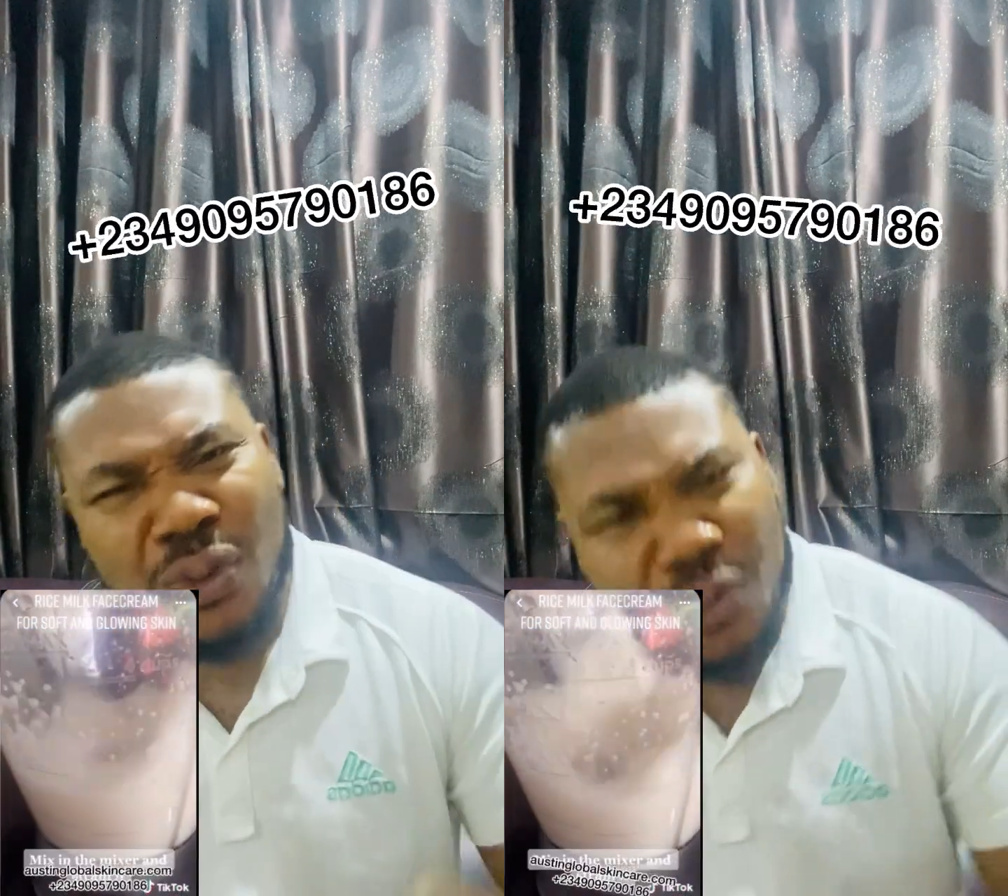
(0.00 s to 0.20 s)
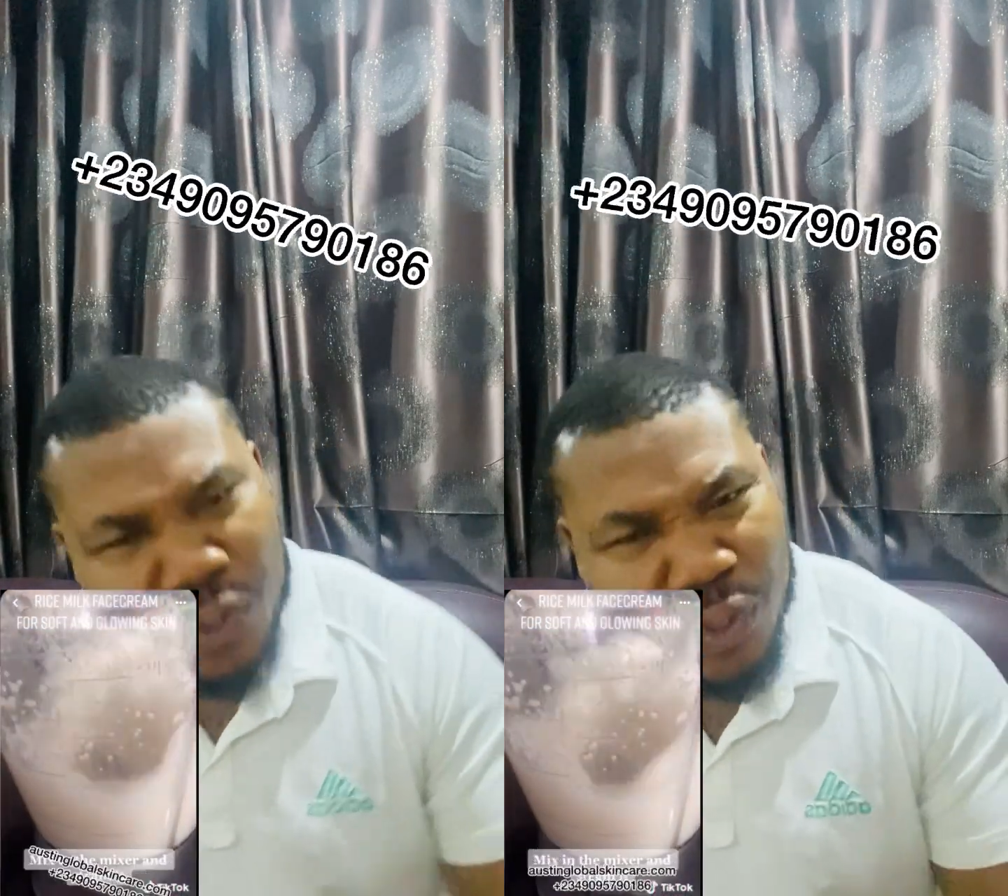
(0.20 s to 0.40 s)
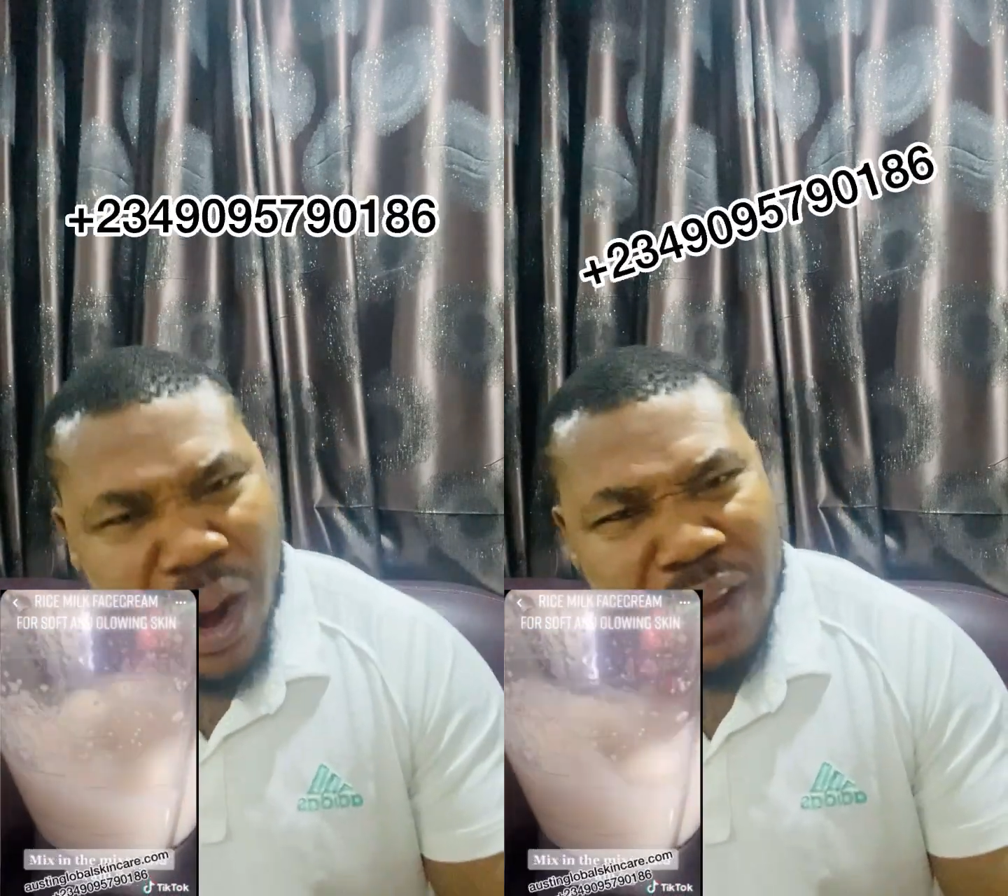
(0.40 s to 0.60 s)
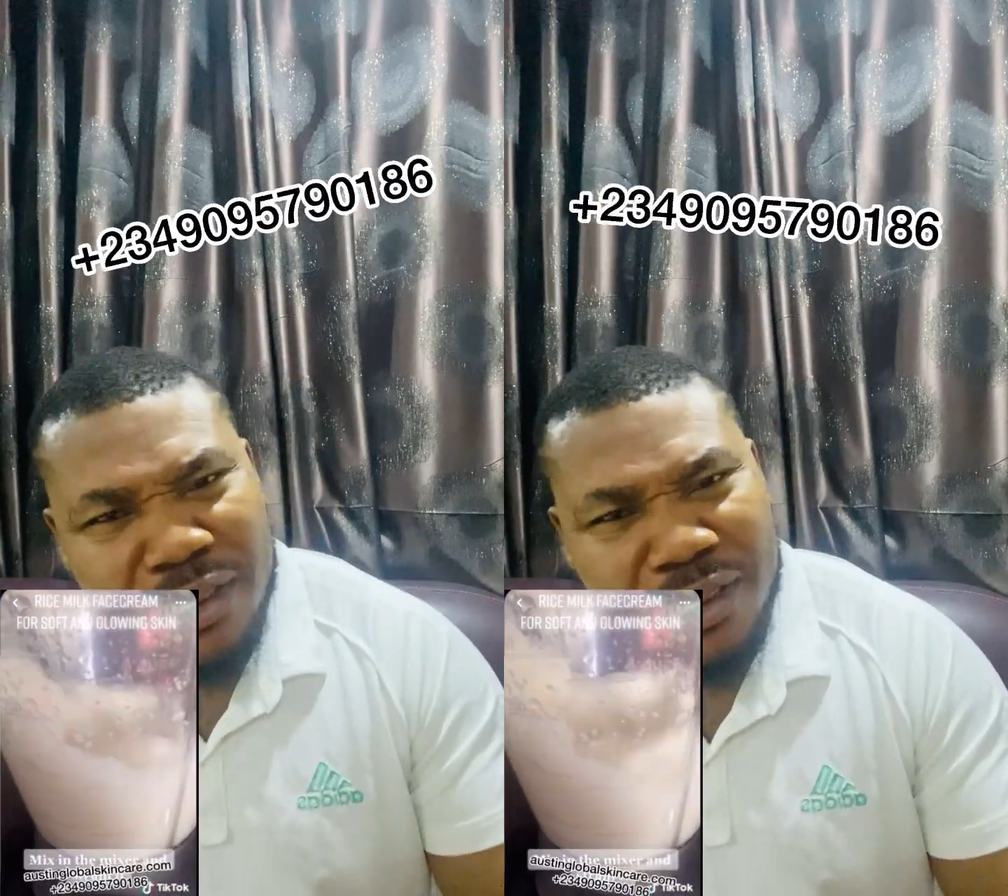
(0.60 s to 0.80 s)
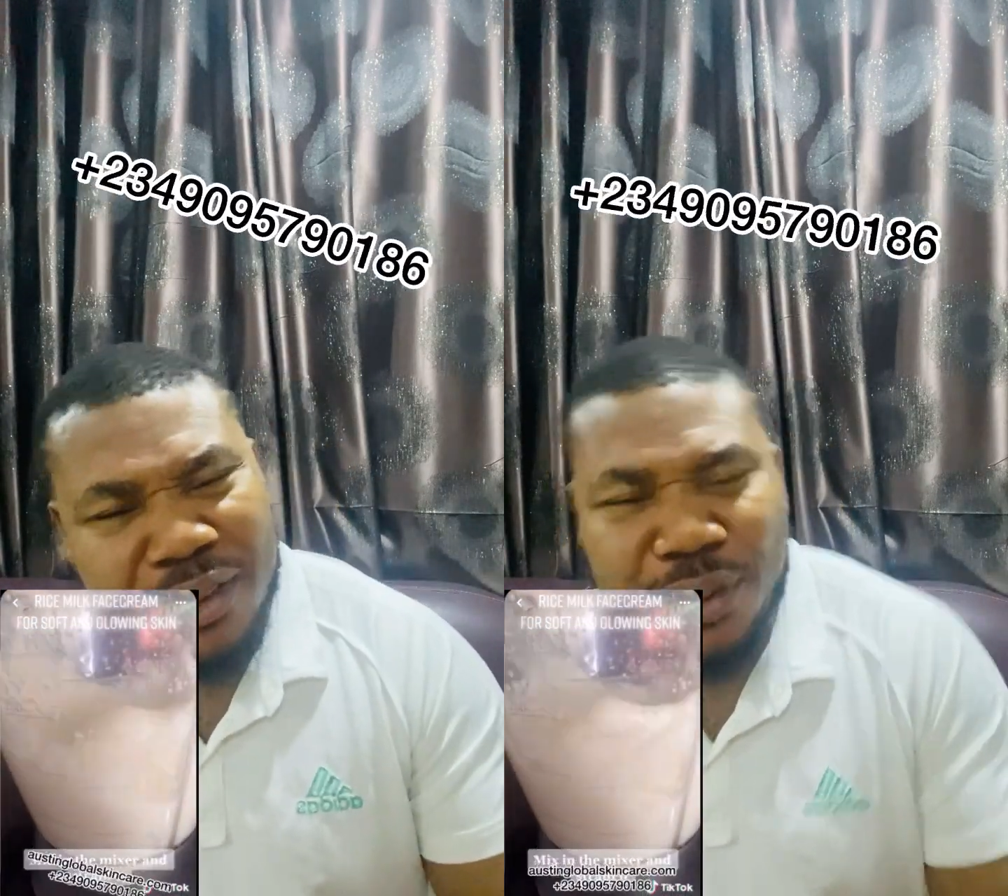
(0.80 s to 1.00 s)
use
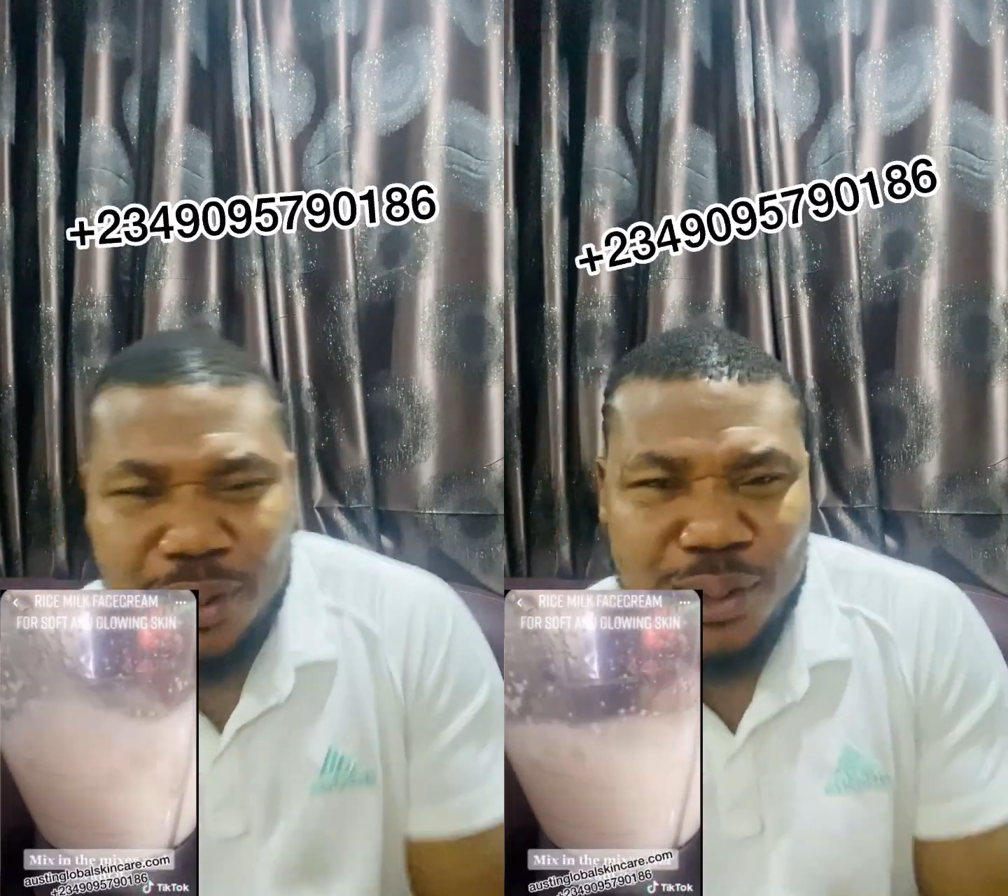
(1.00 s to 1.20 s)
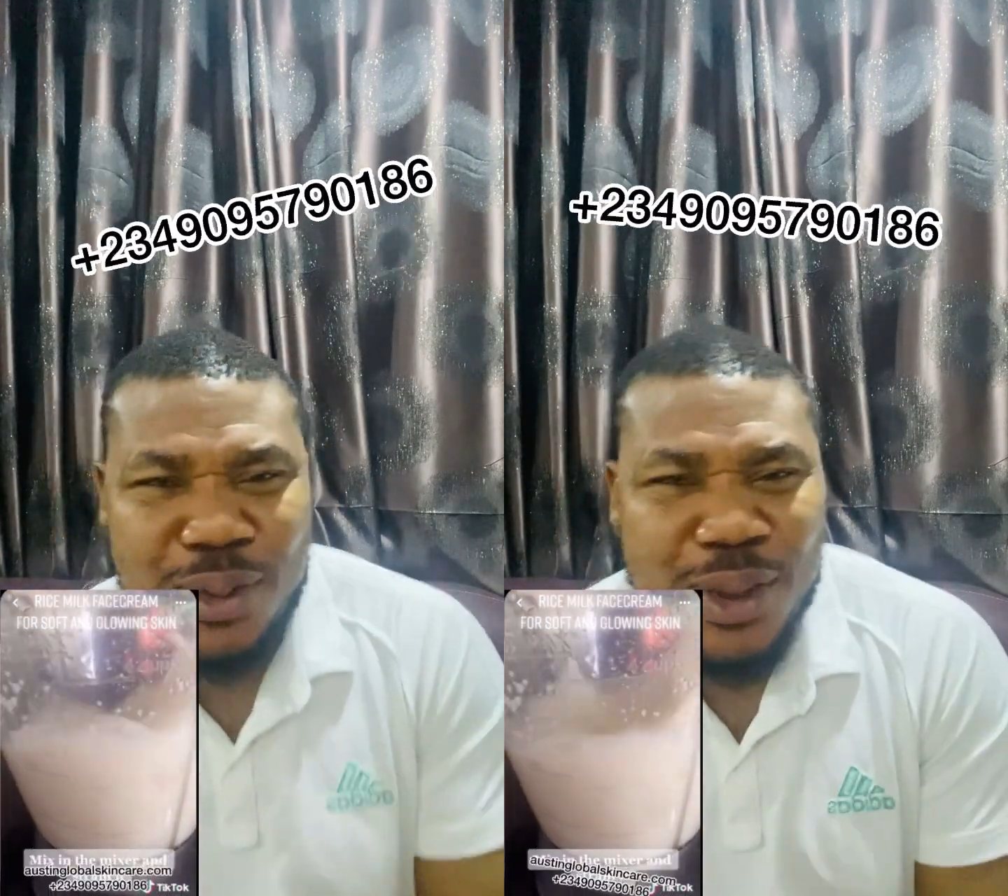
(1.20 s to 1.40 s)
rice to,